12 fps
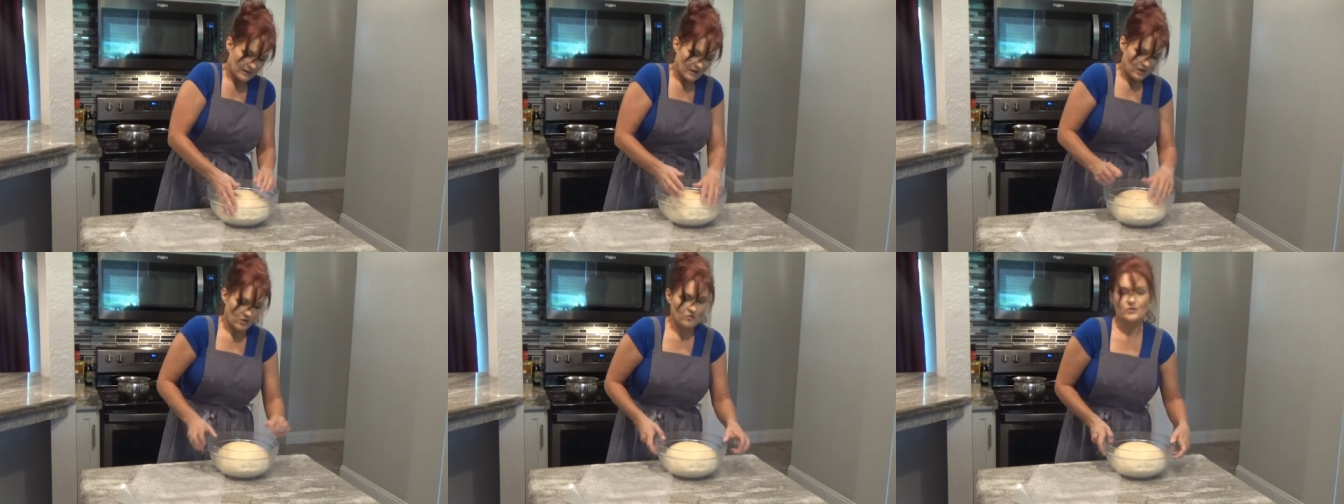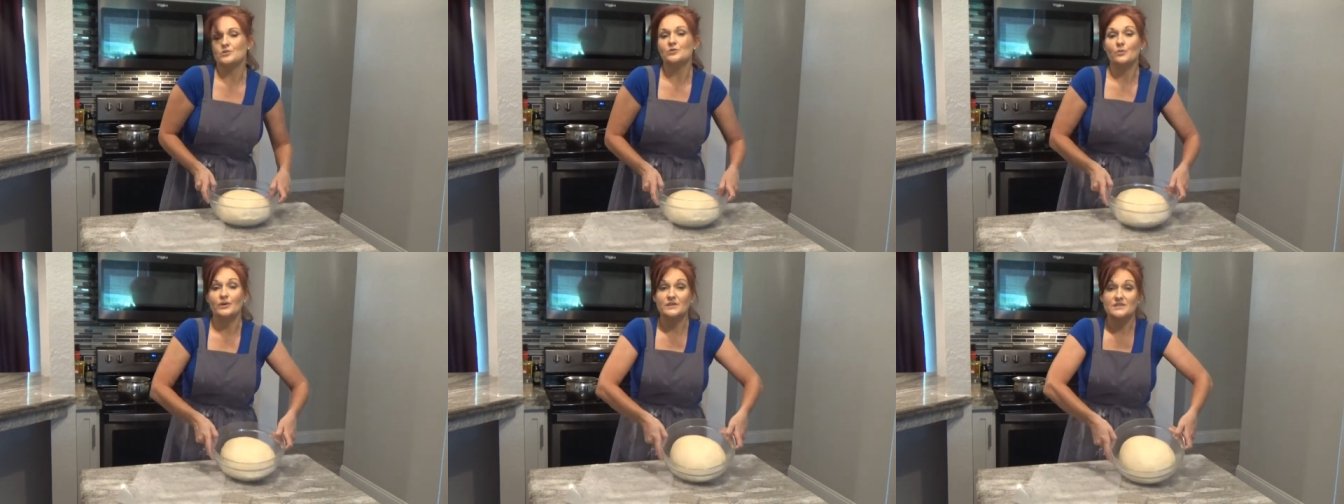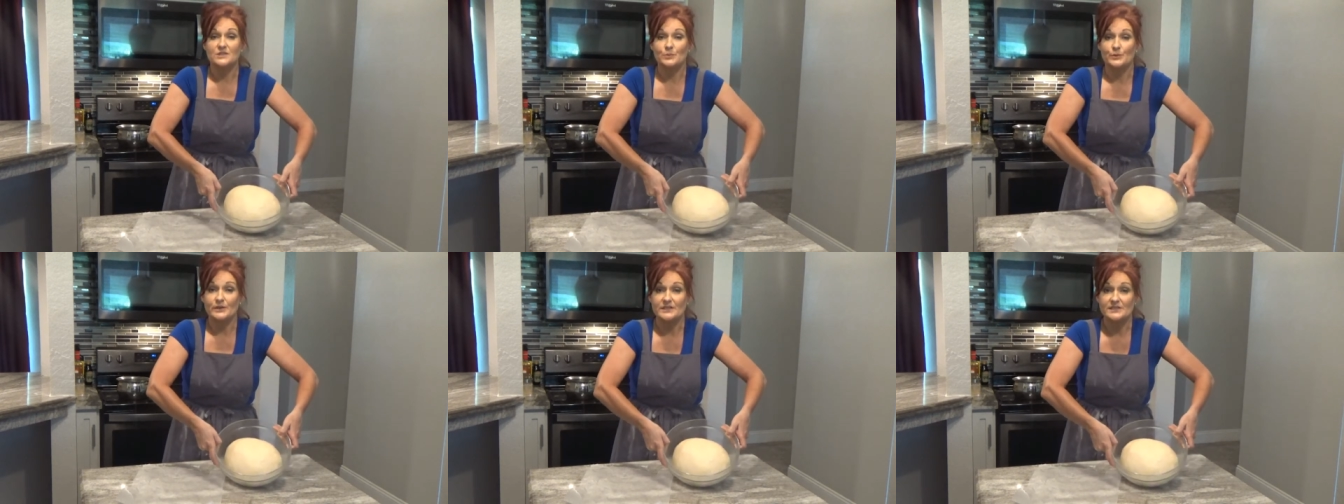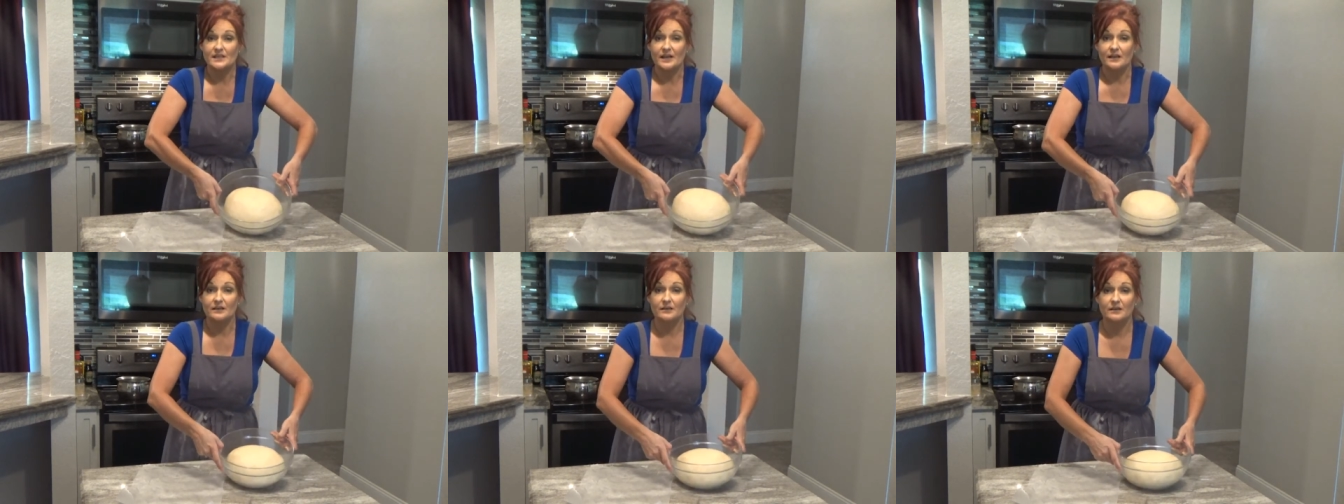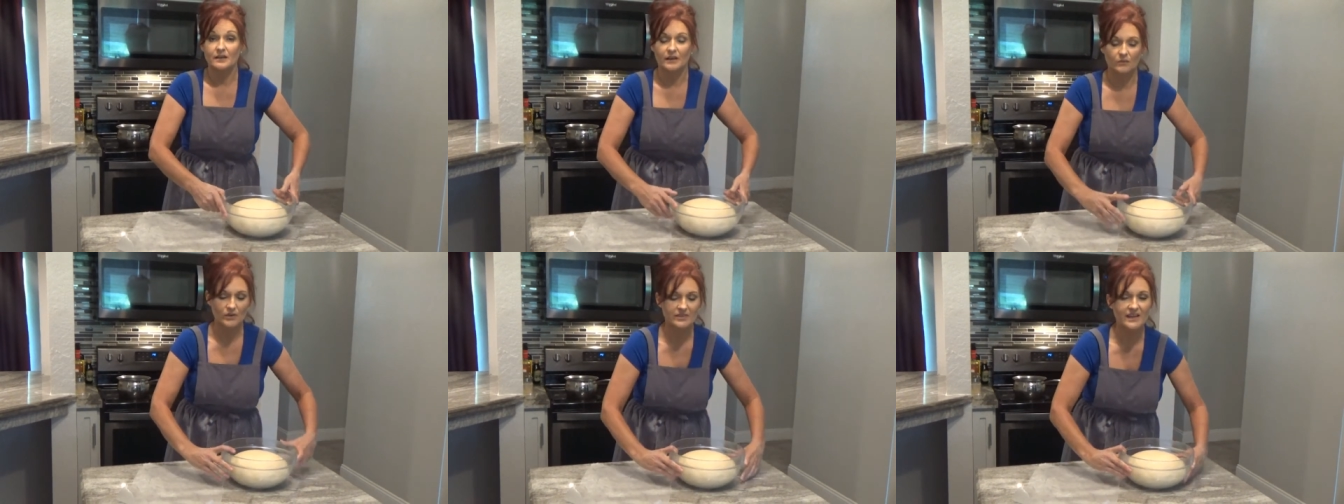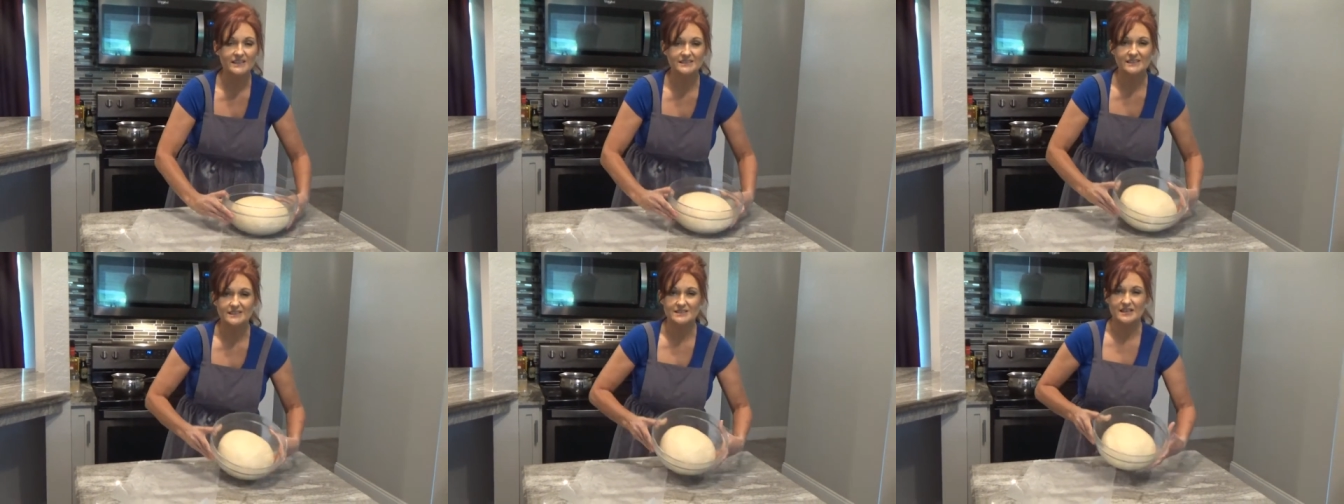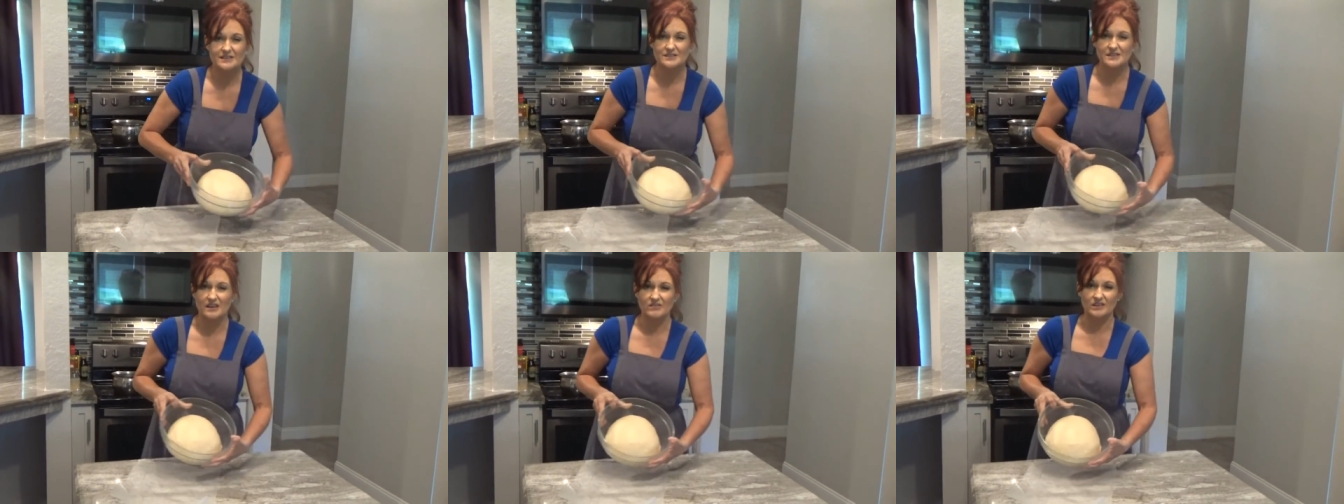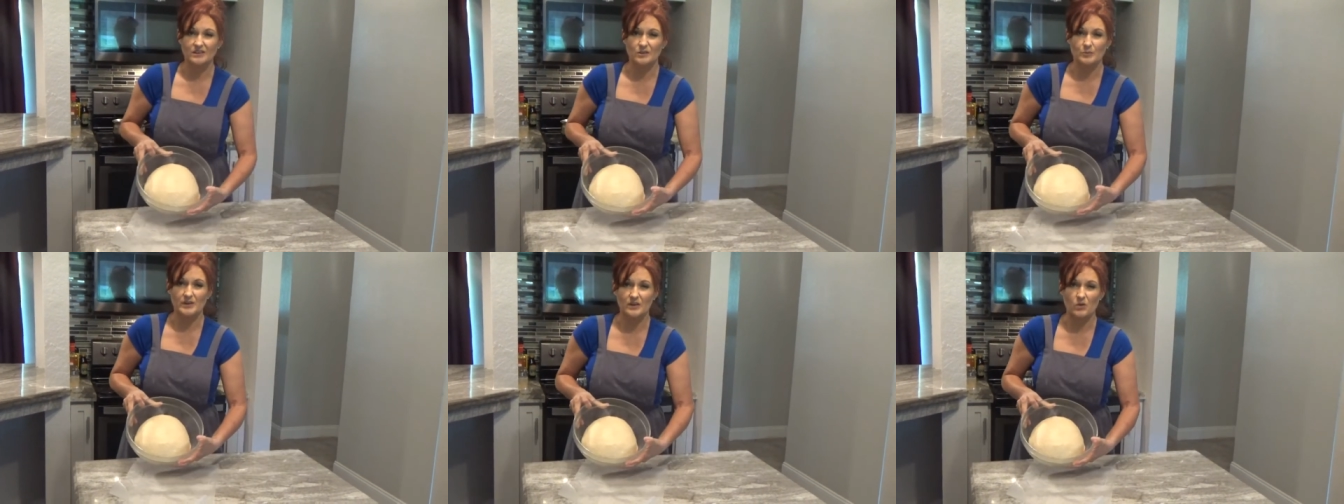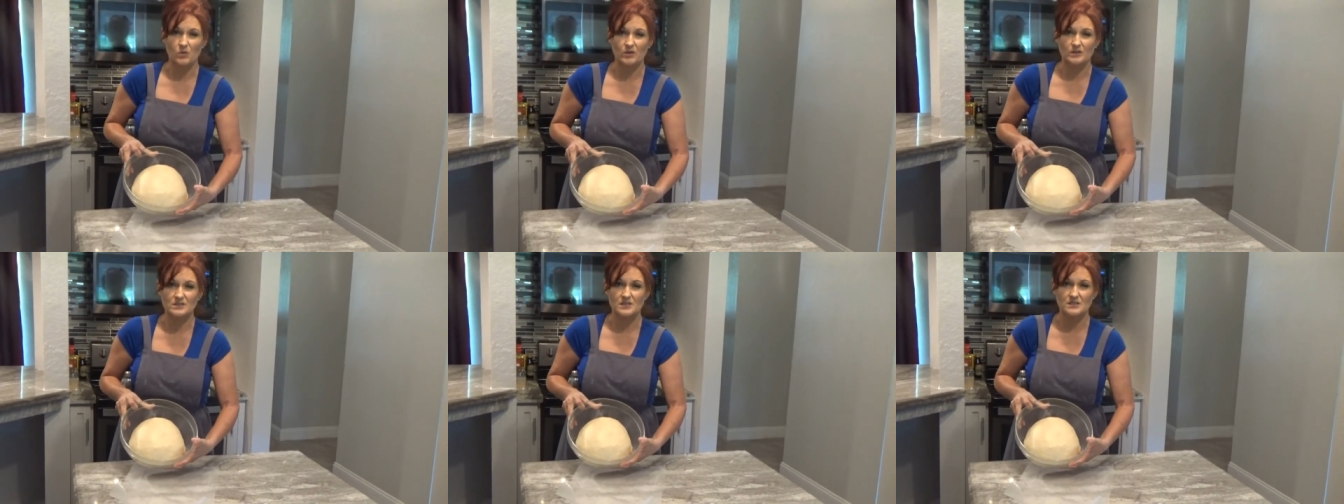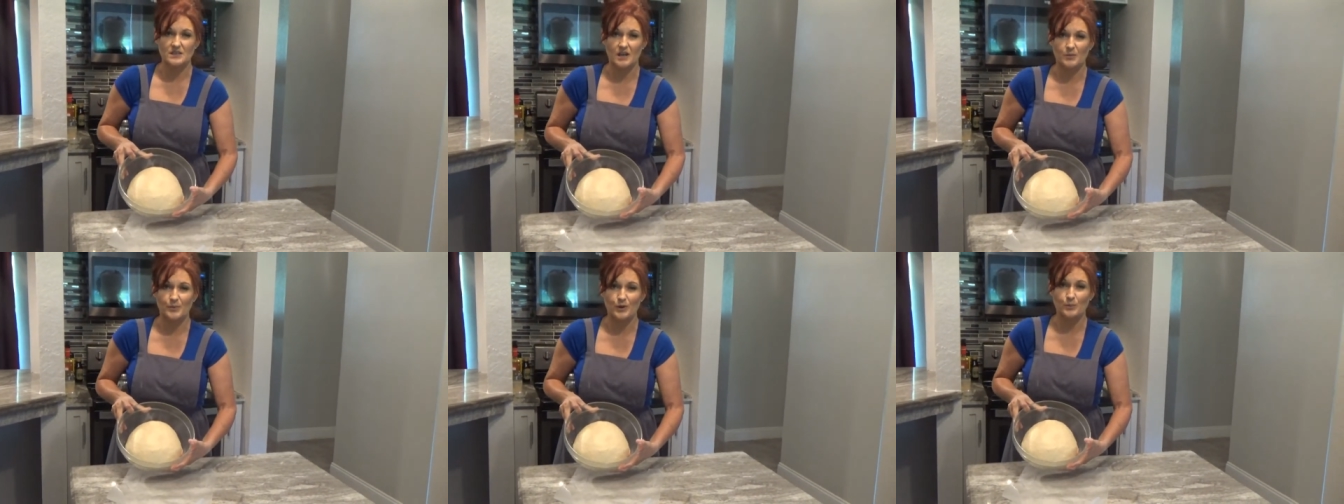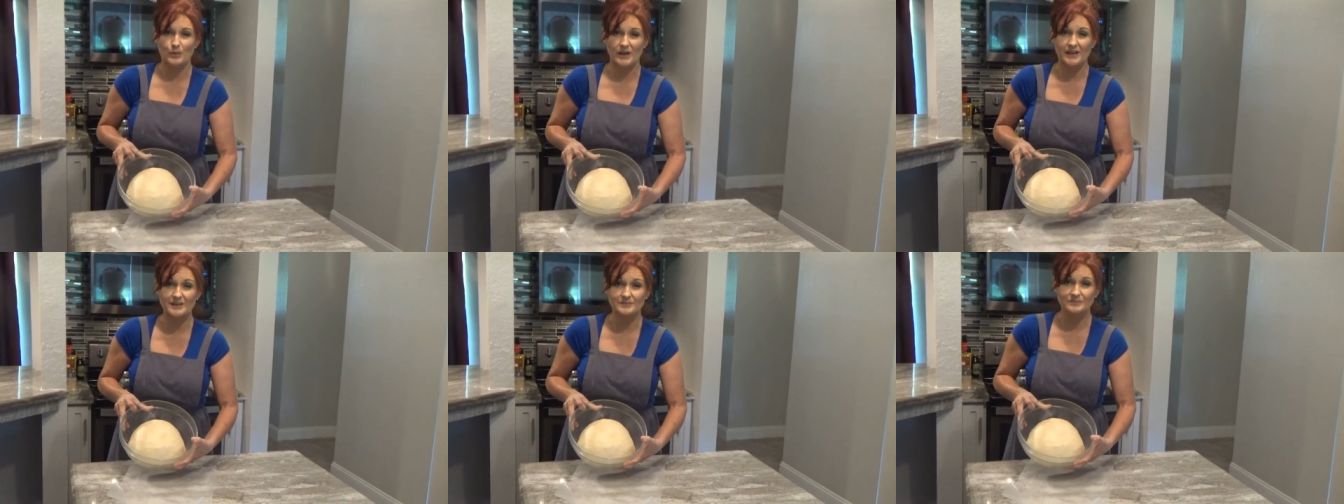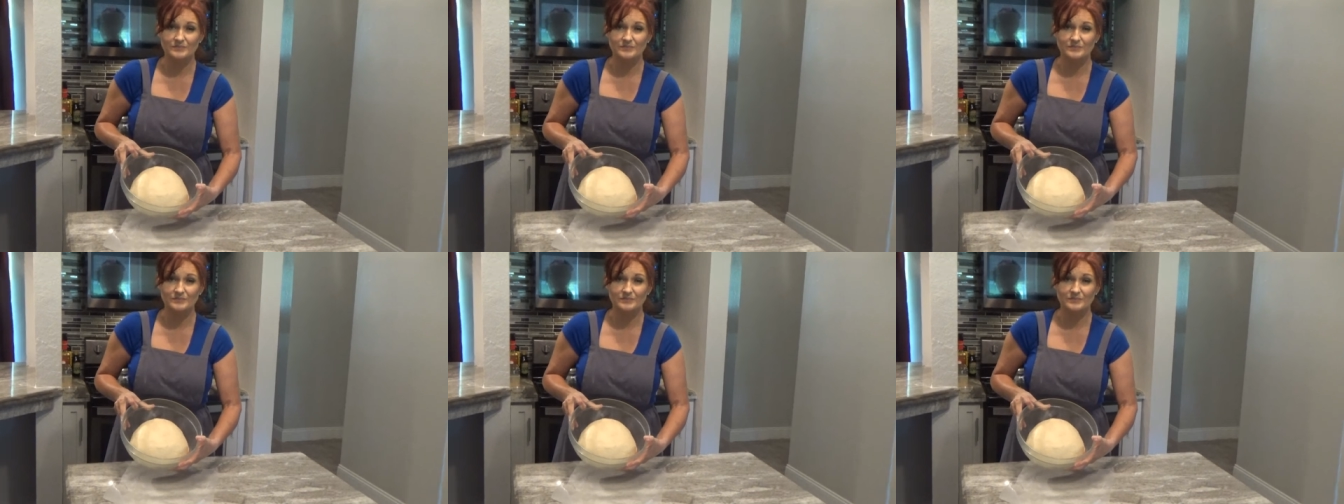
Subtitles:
over to where it's the pretty side. And what that did is that just gave a little bit of oil to the top of your bread,